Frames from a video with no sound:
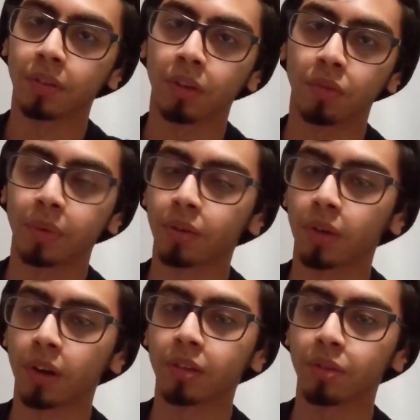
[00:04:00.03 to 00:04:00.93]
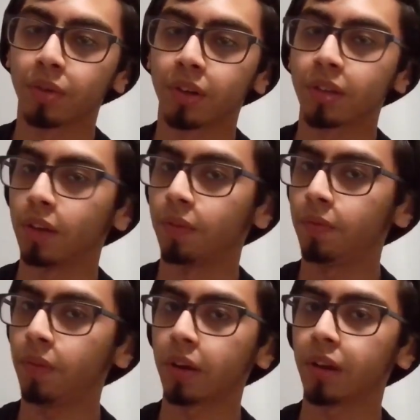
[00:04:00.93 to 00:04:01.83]
Devil May Cry 3 said,
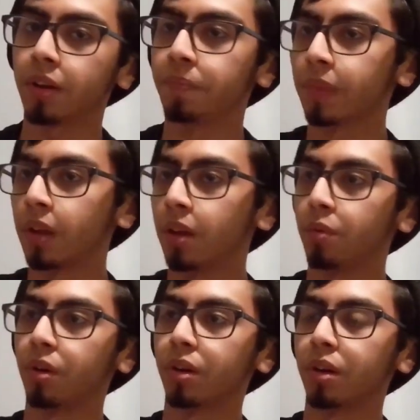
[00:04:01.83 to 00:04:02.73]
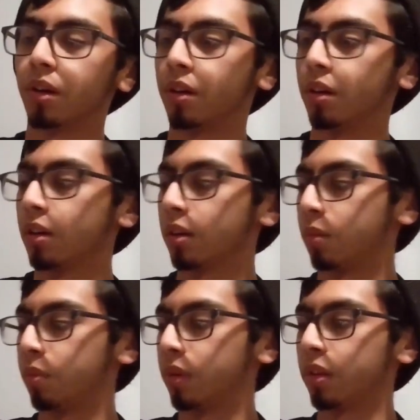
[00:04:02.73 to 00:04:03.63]
fuck it, we're gonna
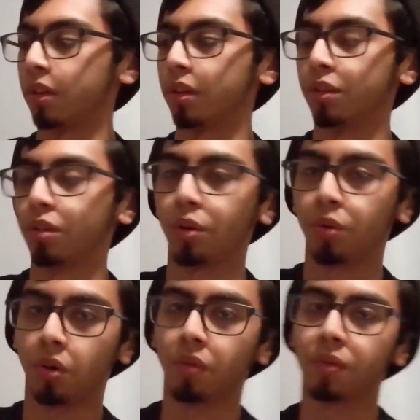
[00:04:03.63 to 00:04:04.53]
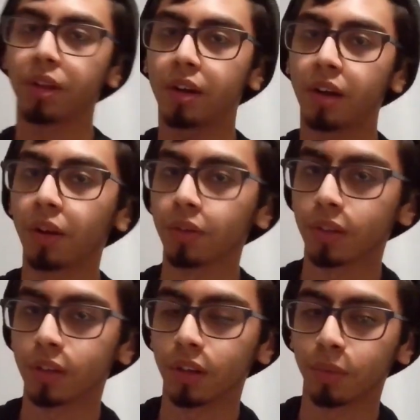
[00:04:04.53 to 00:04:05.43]
completely tow over that house
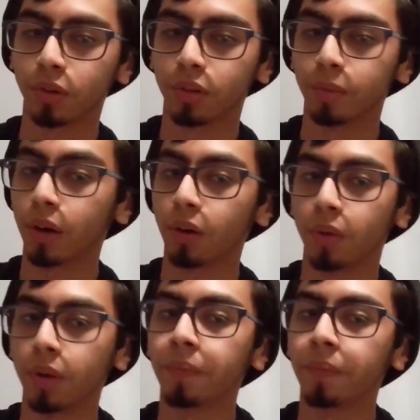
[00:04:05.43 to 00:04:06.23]
and then build a better one.